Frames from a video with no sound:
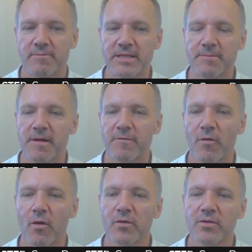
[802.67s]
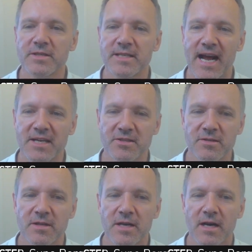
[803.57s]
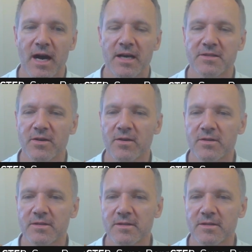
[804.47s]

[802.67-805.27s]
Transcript: Bishop f4 looks natural. I thought